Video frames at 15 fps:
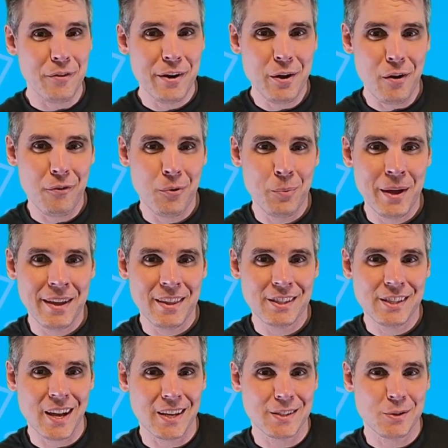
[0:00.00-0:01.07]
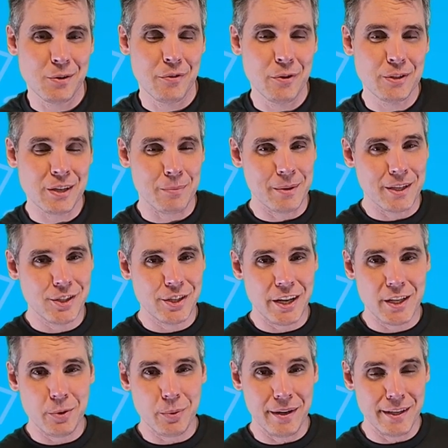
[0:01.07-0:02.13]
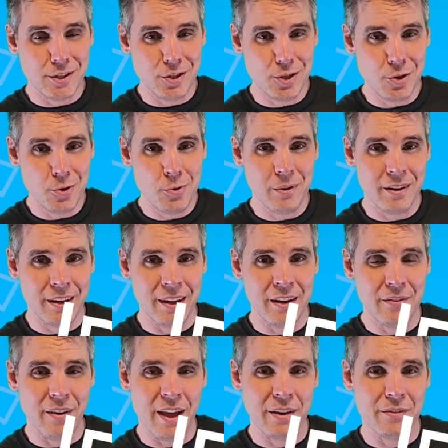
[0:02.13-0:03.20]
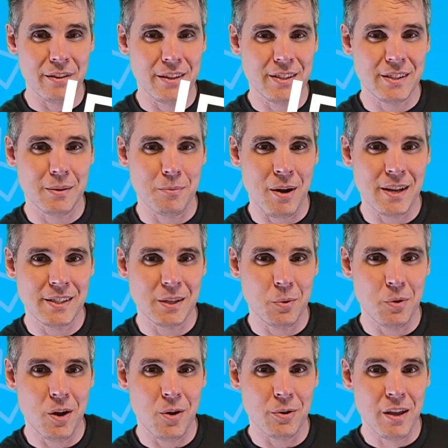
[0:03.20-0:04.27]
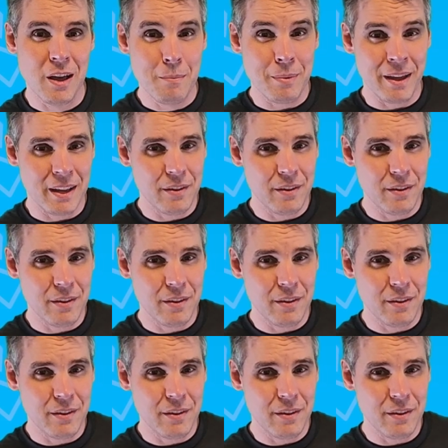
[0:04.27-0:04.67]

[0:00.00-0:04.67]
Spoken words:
It's not very often we get the chance to review something genuinely new and innovative in the sim racing world,